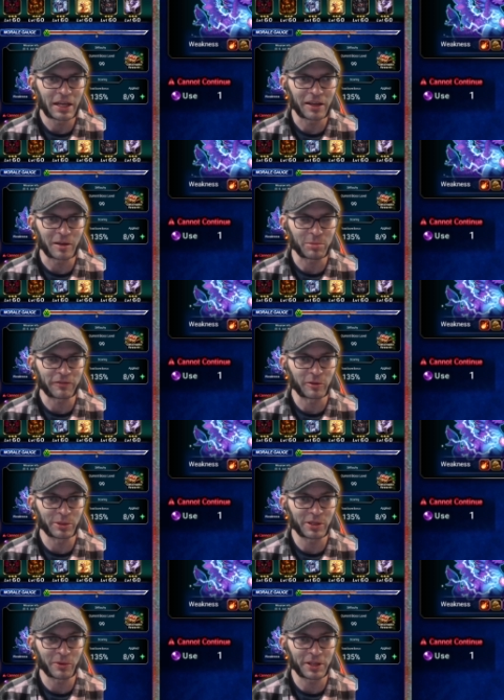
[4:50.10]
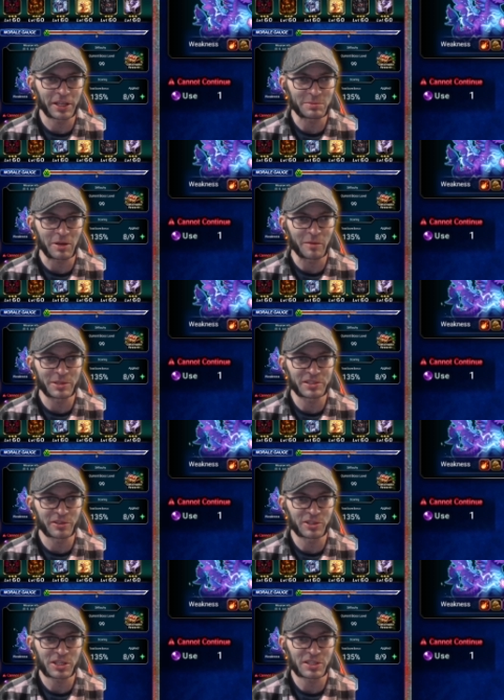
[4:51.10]
Preferably the one that has Bahamut
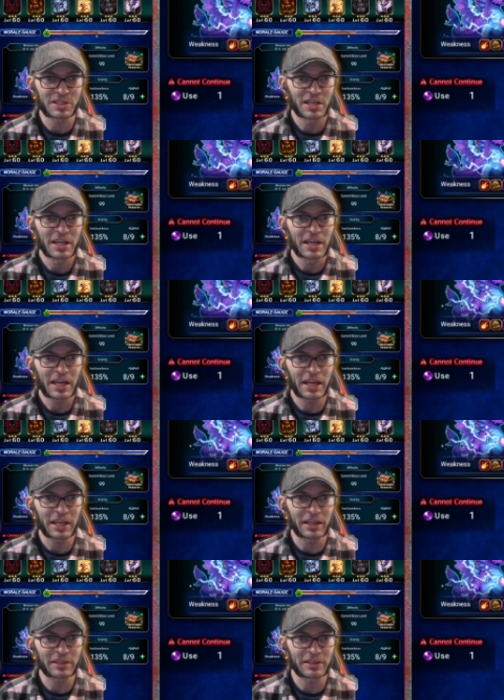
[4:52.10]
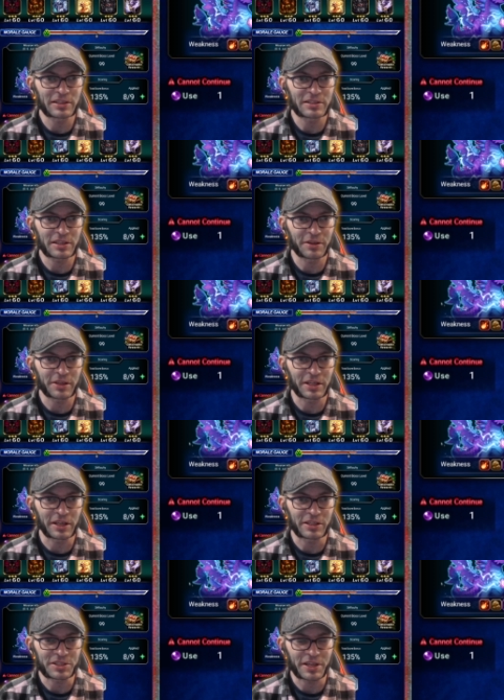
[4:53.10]
Synergies. And
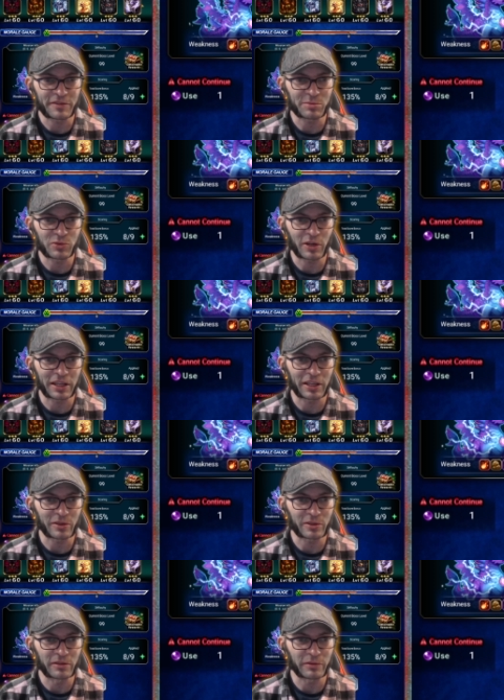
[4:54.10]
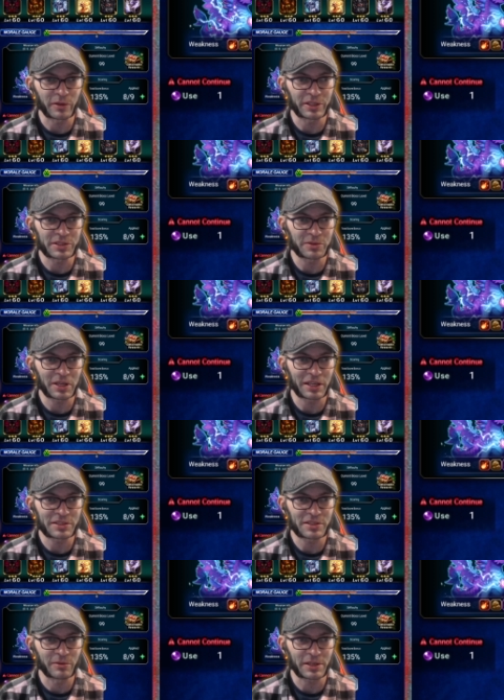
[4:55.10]
then I just have some Dragon Killer over on these 2
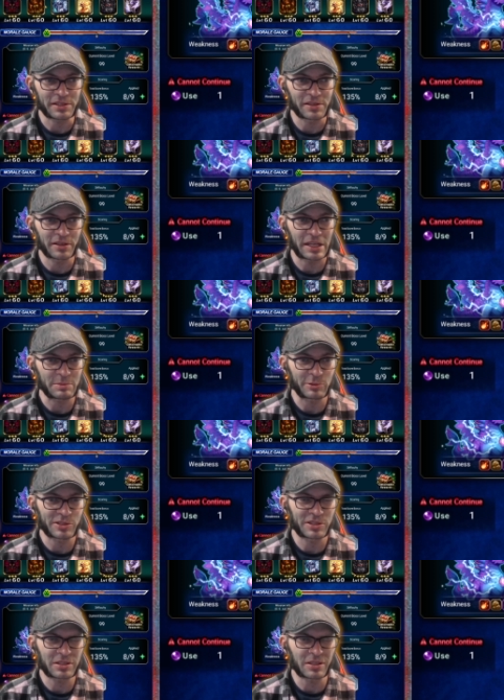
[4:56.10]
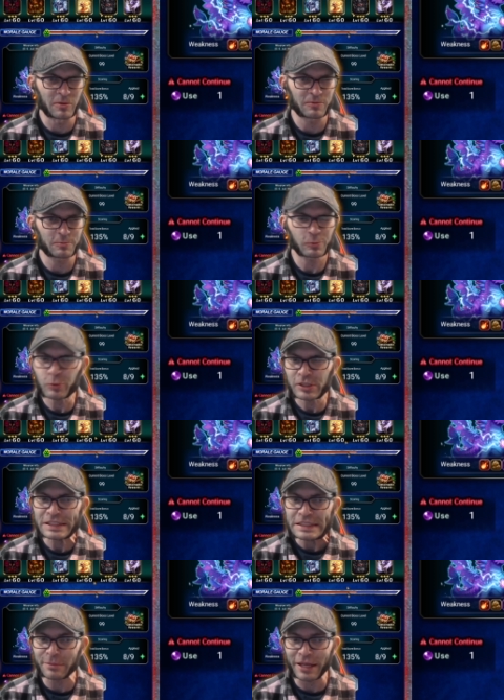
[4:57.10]
guys. The rest of the Espers don't
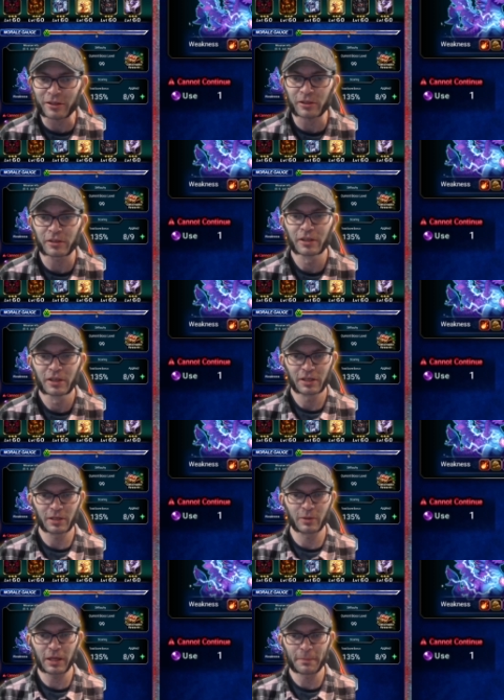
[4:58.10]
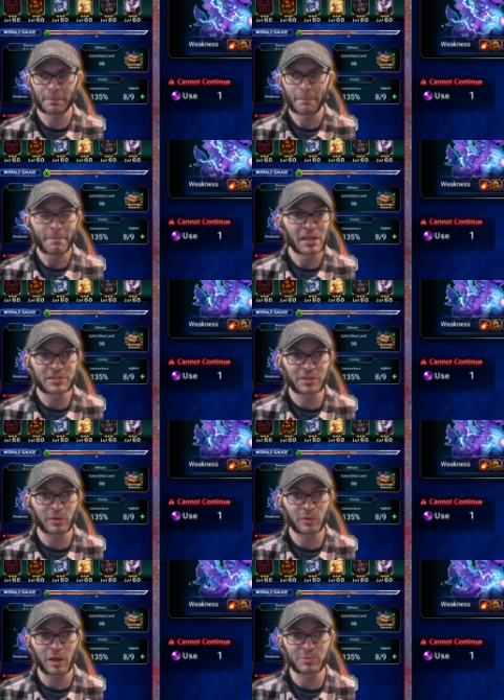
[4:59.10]
really matter. Okay?
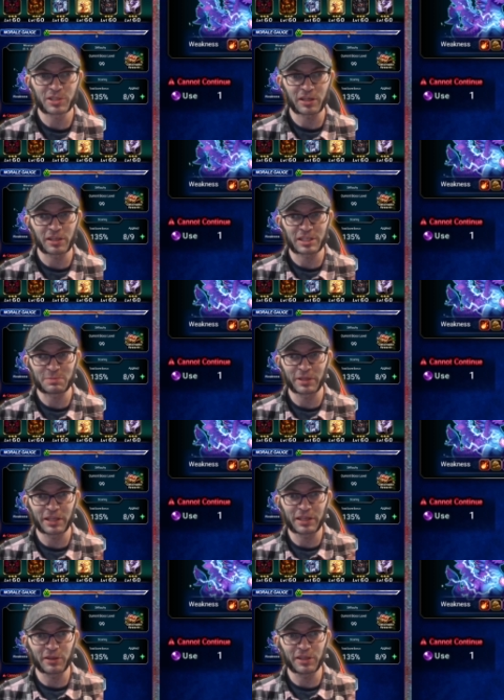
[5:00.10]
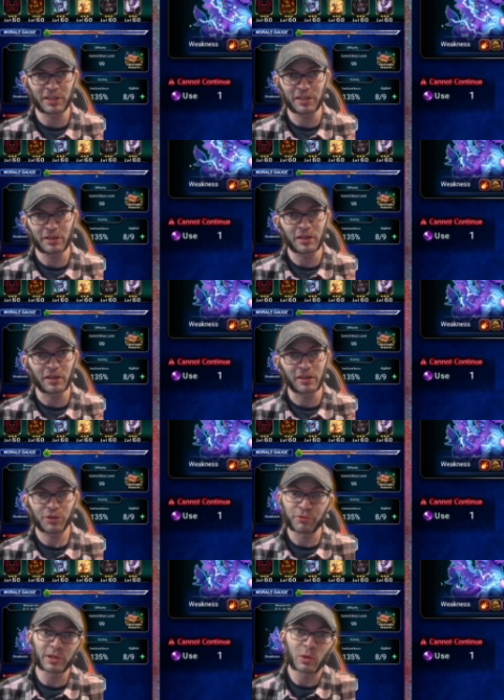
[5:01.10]
So I'm just going to explain the
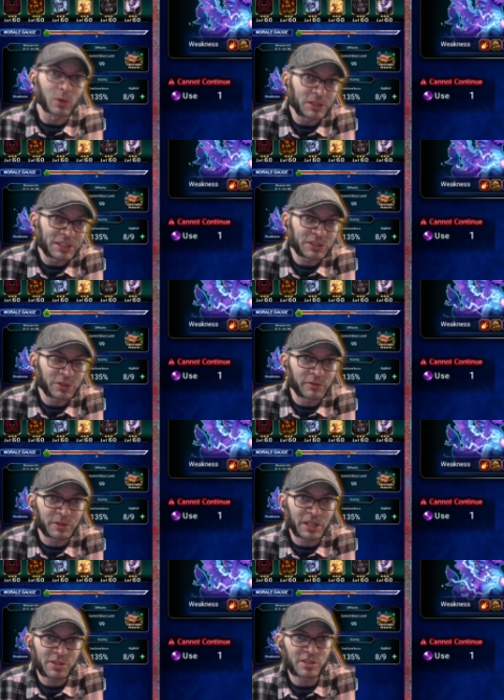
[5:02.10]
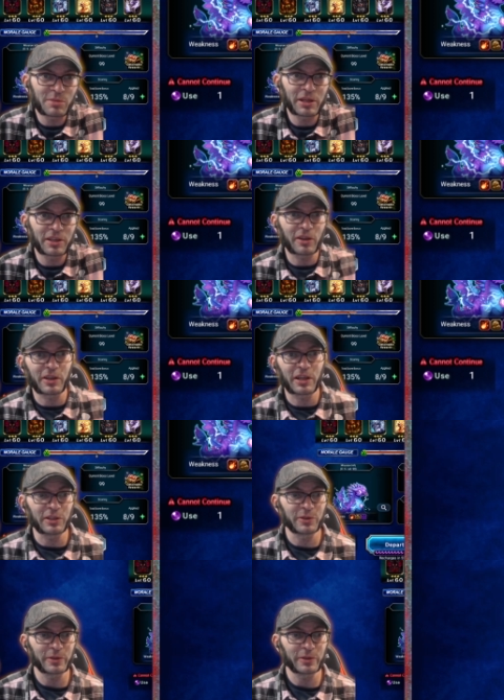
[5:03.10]
3 or 6 turn rotation depending on how you